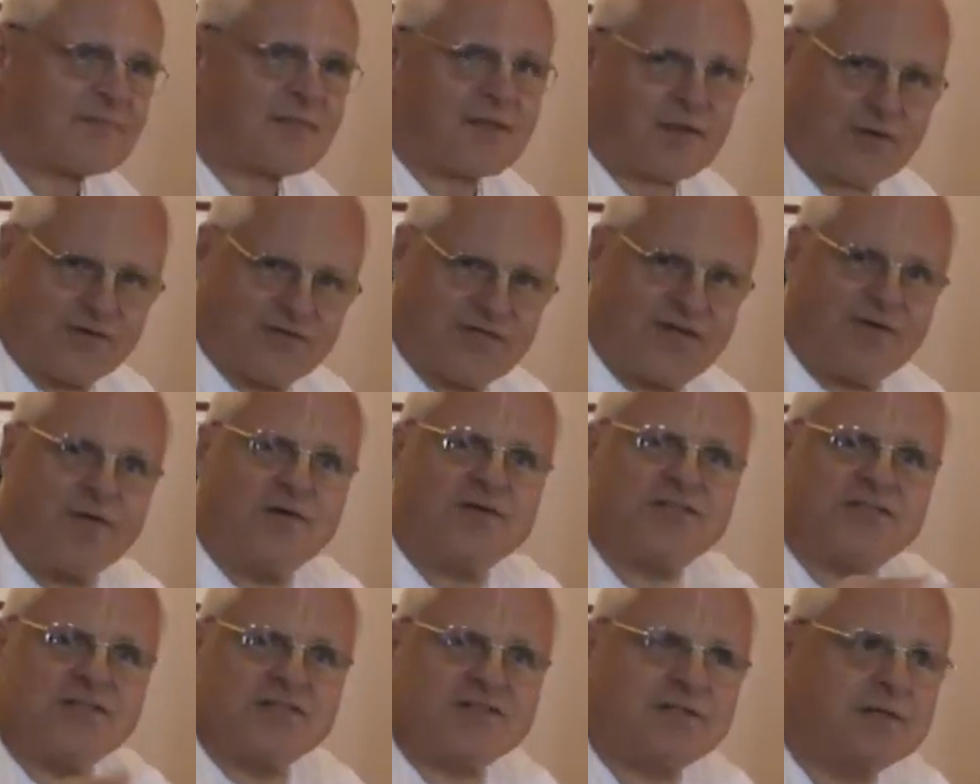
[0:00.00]
because they
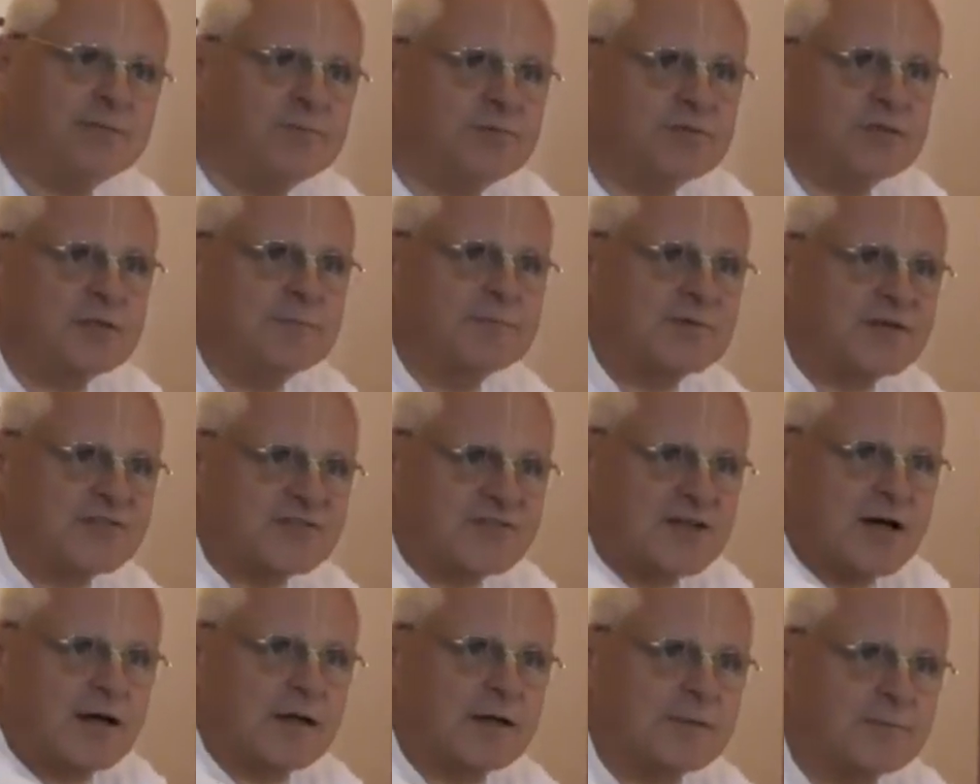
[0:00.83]
always distributing
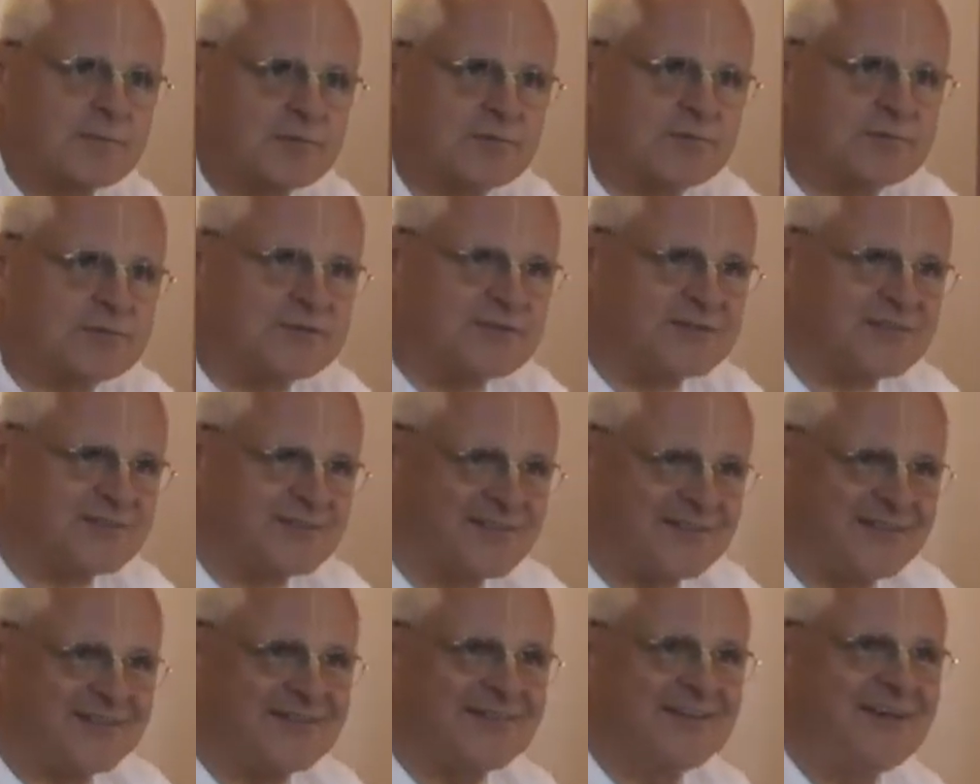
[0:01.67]
prasadam cookies, you
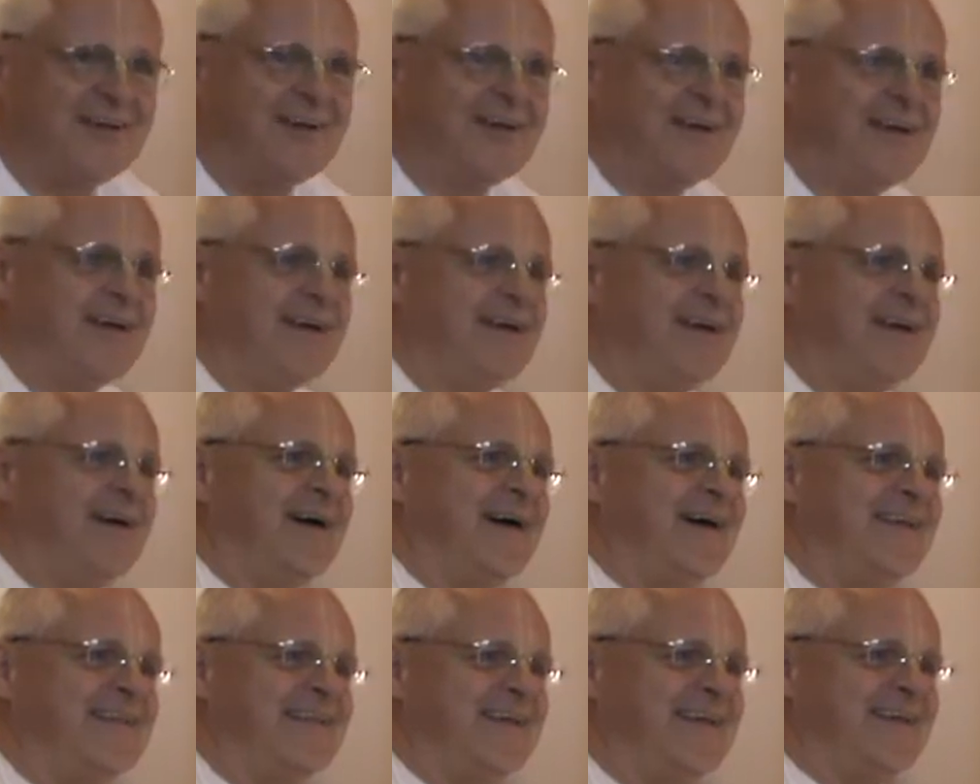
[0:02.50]
know.
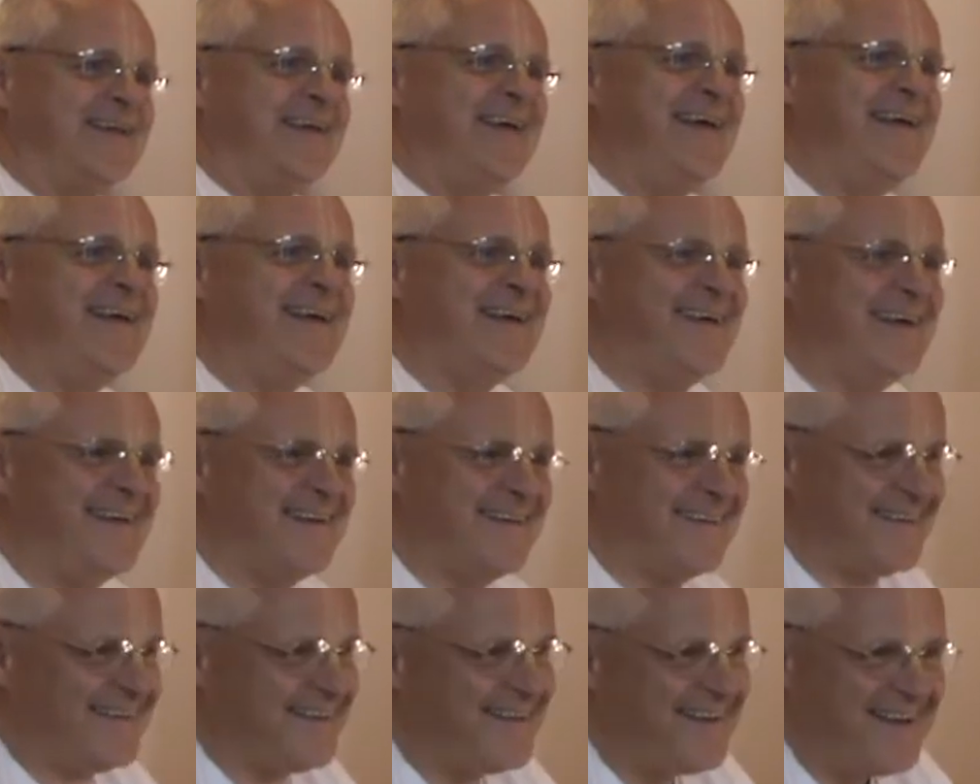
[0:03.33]
And then,
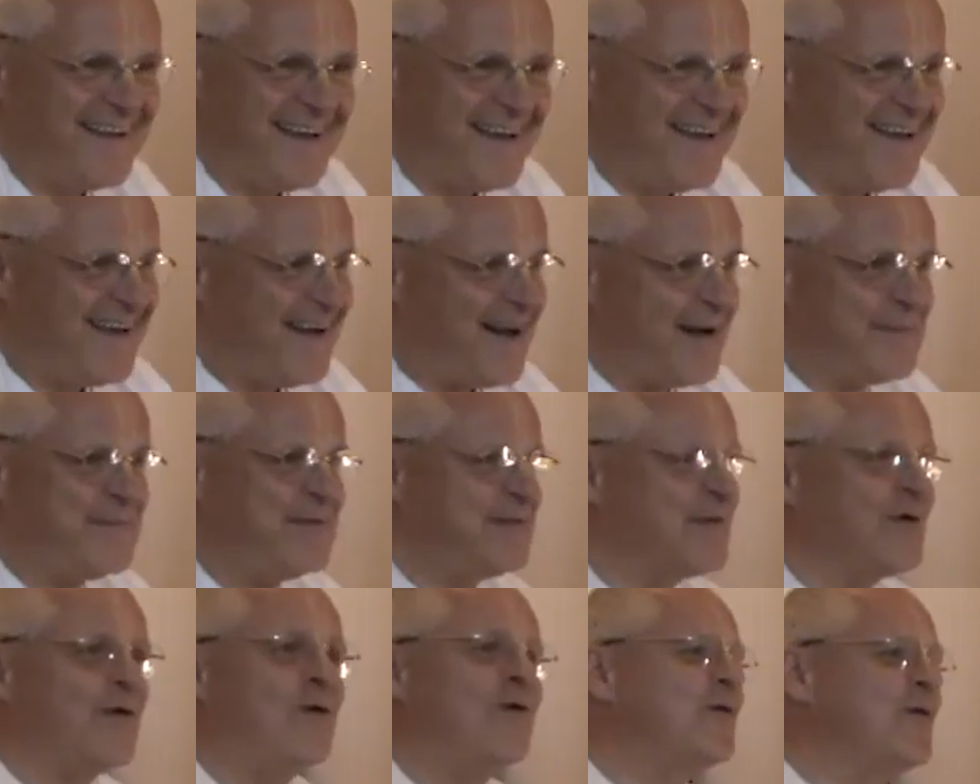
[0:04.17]
I mean,
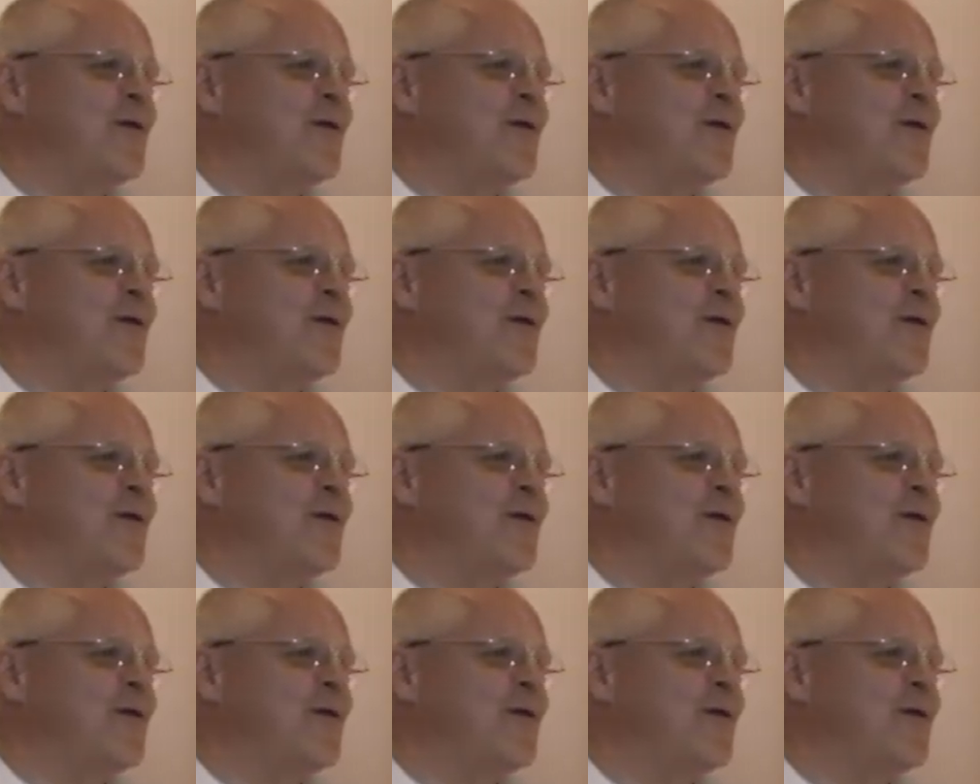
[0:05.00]
the whole